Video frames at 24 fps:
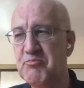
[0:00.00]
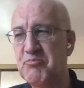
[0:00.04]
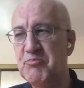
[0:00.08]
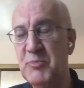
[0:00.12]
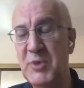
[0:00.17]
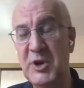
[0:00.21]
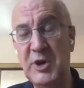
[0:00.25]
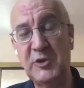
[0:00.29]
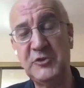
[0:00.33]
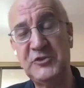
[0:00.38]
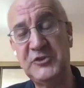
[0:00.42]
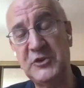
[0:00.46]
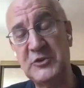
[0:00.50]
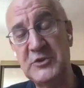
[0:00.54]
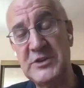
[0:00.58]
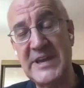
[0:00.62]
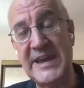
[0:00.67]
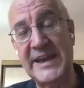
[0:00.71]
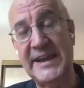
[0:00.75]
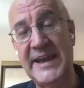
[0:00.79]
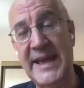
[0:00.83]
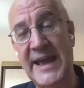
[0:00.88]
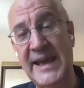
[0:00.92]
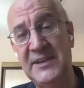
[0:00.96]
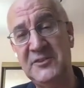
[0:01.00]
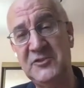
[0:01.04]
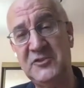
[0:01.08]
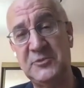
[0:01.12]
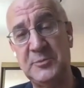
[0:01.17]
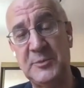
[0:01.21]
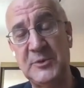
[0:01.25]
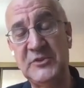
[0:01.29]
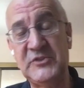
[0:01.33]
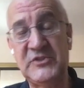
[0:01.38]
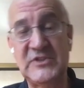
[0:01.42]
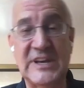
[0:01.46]
but also the
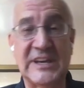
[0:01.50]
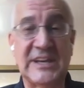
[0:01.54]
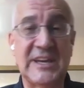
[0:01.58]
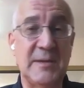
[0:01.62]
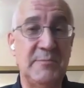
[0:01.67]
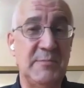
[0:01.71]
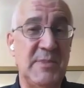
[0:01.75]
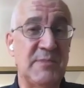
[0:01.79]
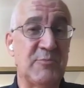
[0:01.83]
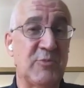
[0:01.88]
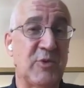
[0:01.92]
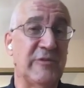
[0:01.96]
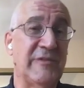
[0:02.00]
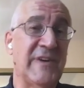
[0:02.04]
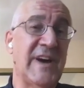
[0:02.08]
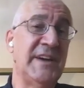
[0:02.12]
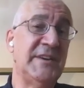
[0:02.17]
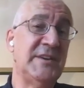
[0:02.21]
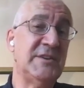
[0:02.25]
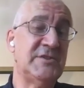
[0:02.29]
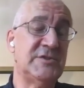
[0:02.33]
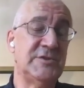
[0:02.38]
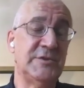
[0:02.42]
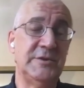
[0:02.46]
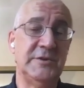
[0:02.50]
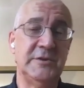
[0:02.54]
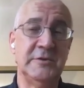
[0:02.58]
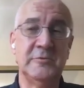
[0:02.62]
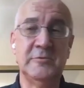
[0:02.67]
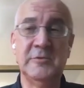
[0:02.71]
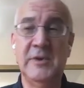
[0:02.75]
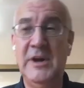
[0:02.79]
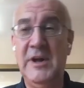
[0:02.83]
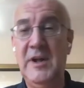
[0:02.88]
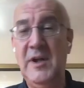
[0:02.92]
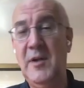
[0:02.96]
enhancements that can be provided to
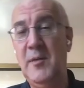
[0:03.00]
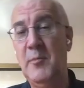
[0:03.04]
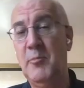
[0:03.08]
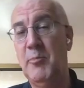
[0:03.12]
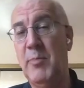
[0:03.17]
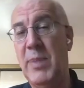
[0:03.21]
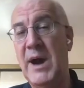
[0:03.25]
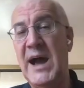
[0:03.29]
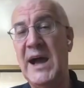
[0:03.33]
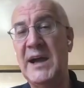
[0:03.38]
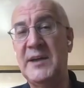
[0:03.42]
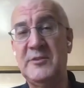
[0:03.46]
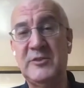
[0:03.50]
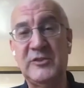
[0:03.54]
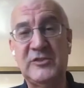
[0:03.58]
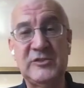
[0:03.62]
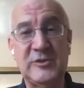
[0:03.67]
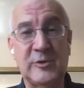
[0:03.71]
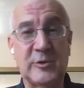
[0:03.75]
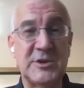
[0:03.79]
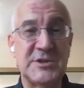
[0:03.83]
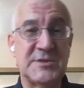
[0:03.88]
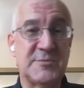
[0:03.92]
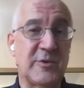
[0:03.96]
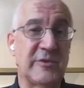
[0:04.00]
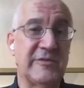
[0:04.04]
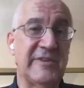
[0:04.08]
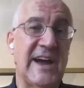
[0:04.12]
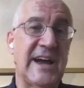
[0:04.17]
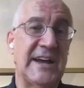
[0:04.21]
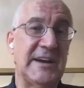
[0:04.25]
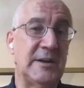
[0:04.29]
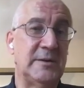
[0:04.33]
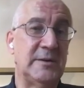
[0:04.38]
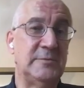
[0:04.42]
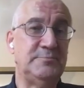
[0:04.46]
you by the storage
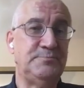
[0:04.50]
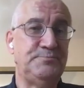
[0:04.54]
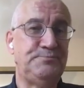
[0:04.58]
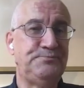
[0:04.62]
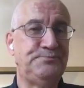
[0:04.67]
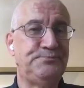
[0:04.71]
provider.